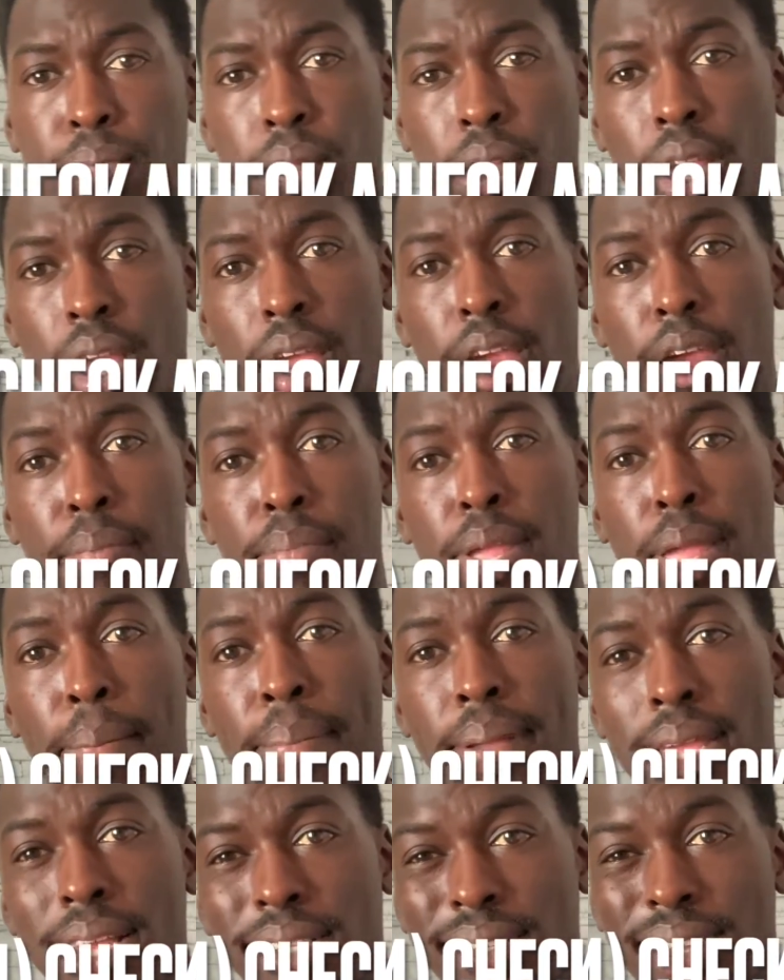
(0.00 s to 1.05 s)
Airbnb
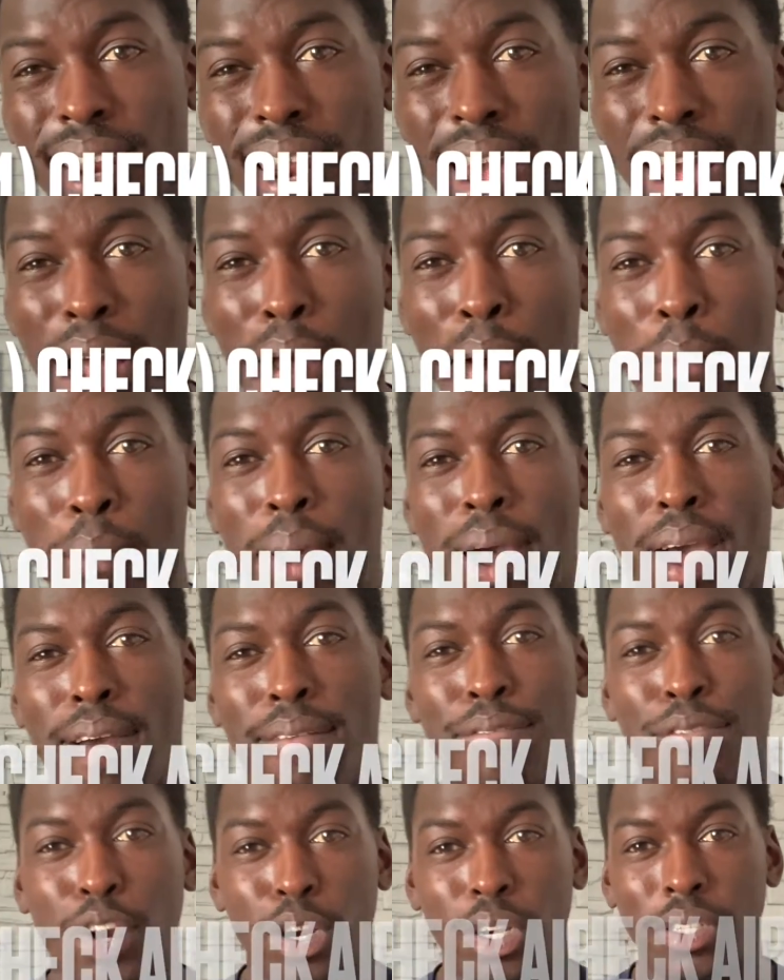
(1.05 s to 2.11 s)
is not my
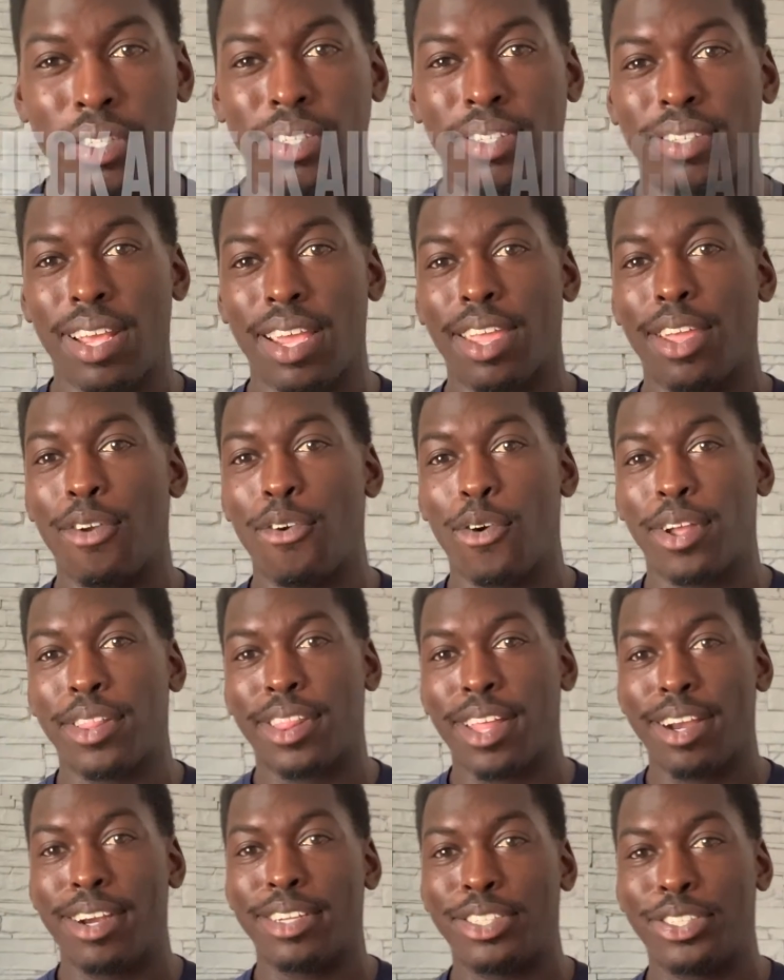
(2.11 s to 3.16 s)
first, second, or
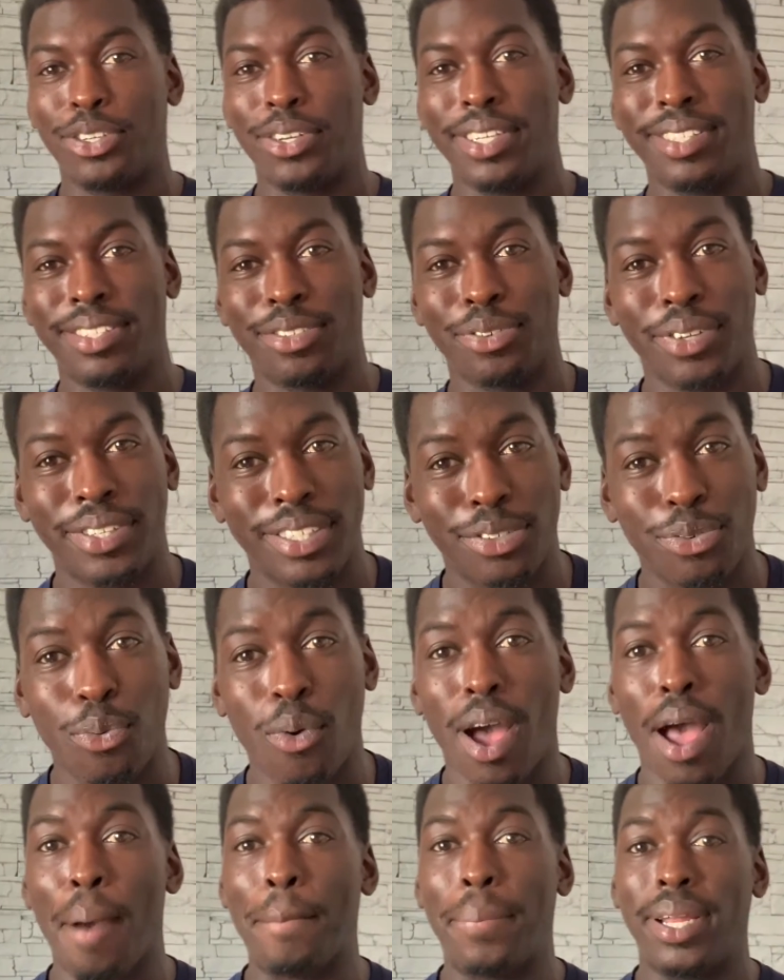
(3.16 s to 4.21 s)
third choice, which is
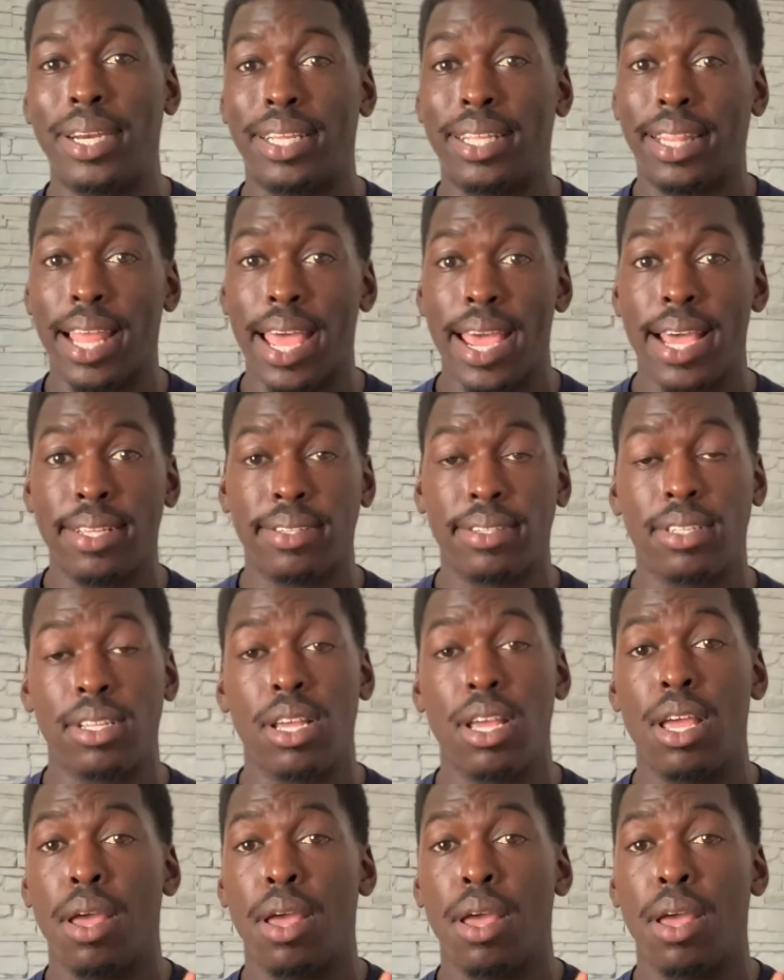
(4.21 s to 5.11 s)
why I put it last.